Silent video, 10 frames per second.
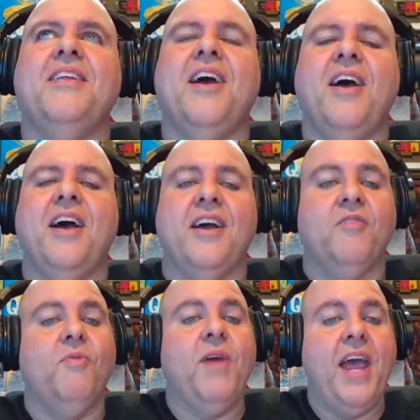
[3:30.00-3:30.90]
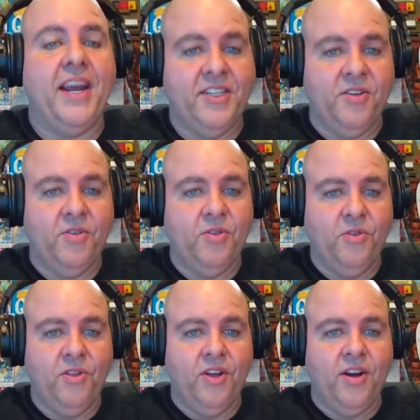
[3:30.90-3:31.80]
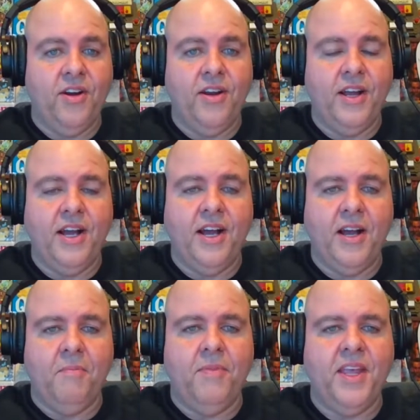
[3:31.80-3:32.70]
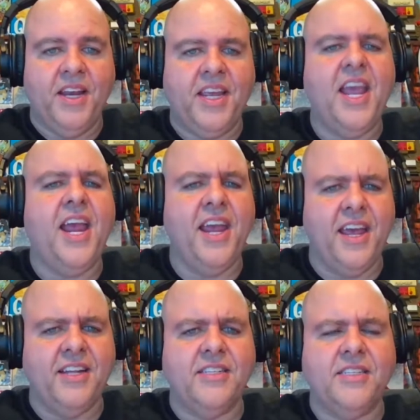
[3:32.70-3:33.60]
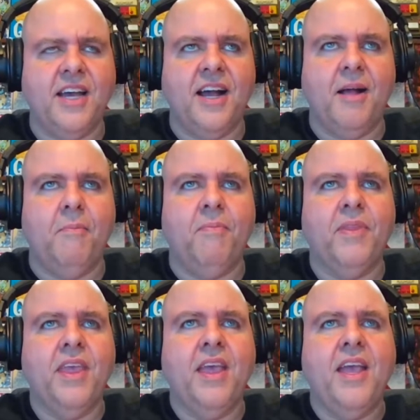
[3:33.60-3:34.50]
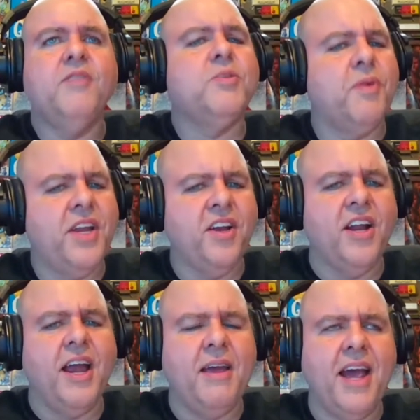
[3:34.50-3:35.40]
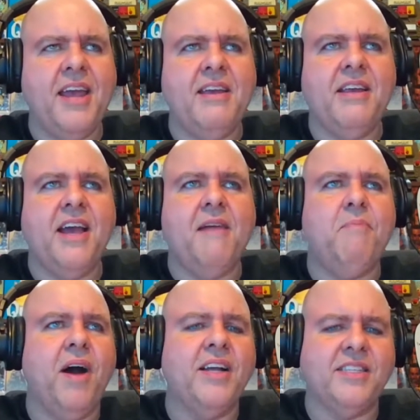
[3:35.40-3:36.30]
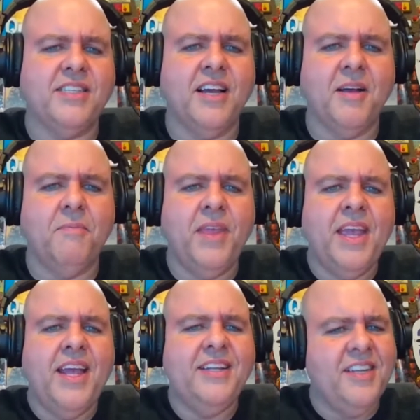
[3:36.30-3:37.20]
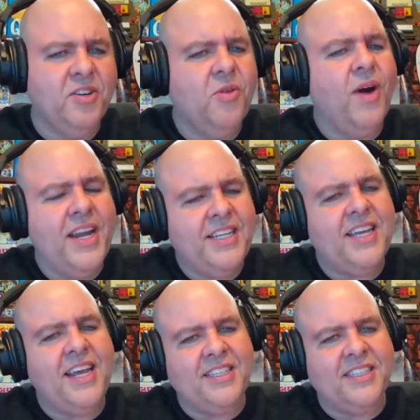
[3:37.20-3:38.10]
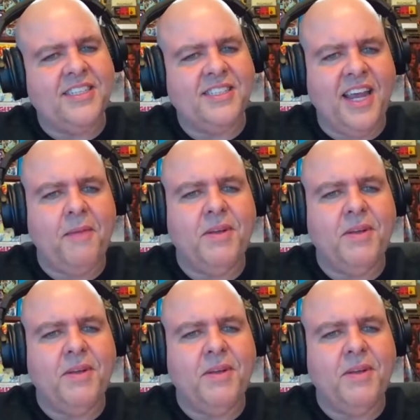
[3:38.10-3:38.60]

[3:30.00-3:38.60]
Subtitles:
Ecto cooler in cans. It was pretty good. I bought some. It didn't quite taste the same.